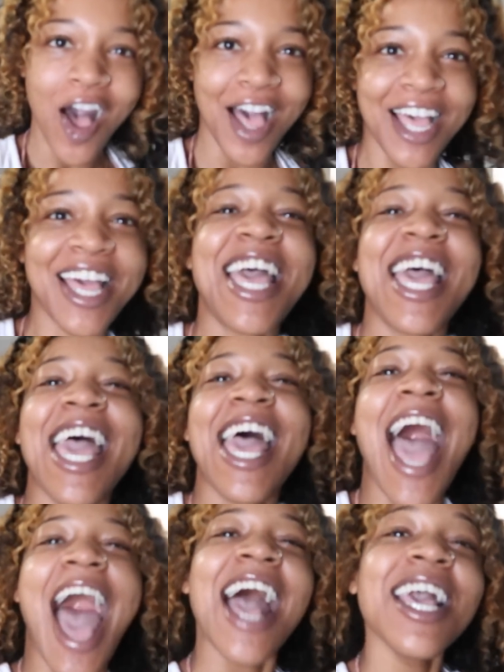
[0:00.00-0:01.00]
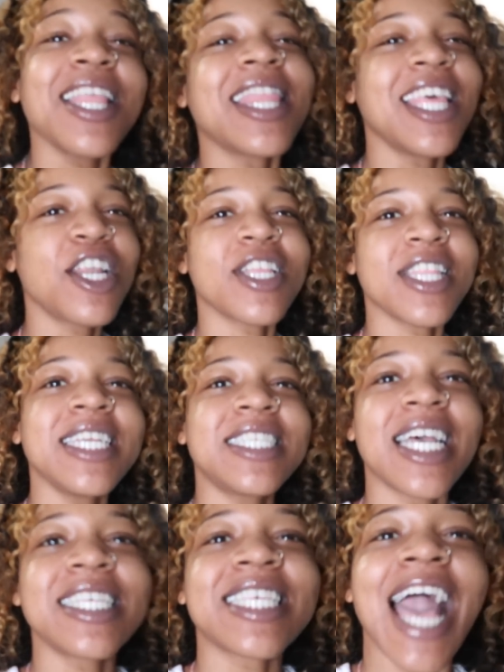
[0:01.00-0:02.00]
How was it? I literally
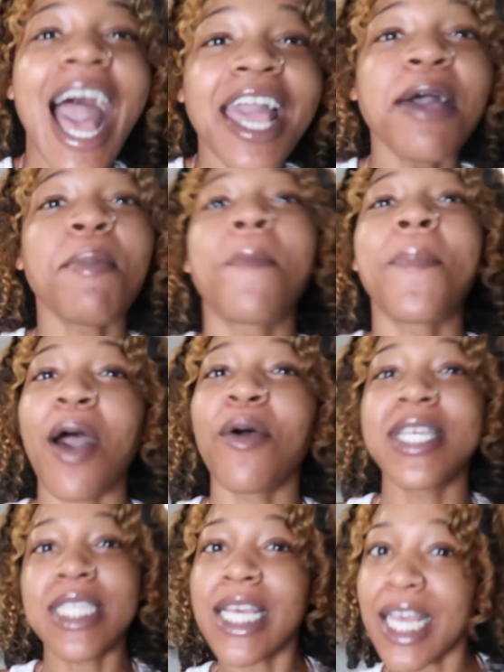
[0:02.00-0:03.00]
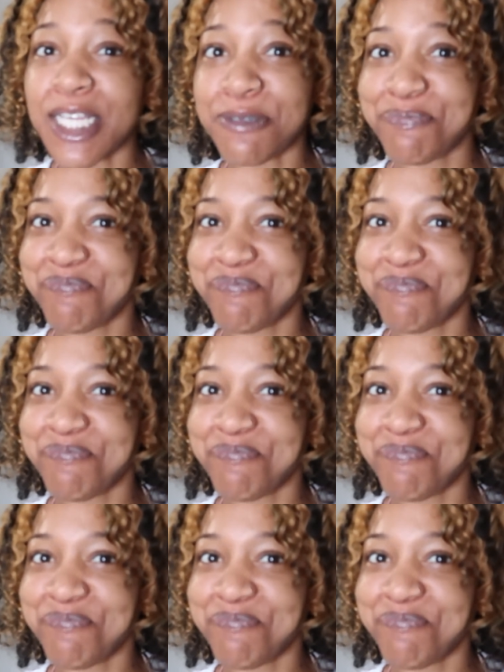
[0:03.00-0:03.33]
just got him about his hookup.